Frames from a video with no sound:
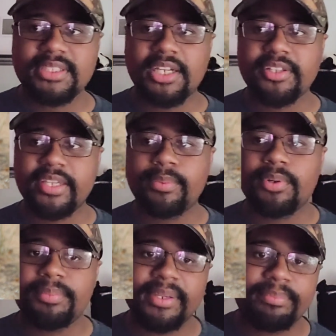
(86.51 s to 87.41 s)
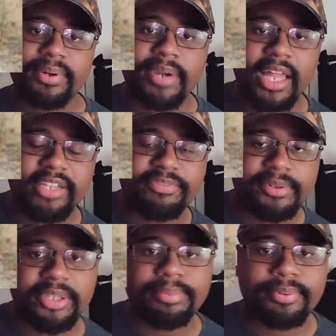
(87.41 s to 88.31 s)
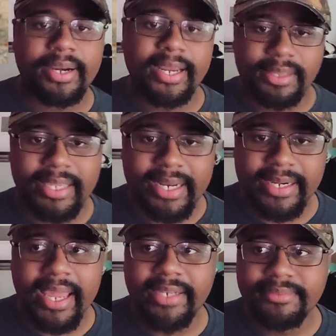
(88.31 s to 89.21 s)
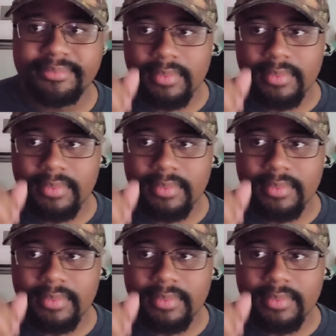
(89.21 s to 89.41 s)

so they will be prowling for their prey late at night.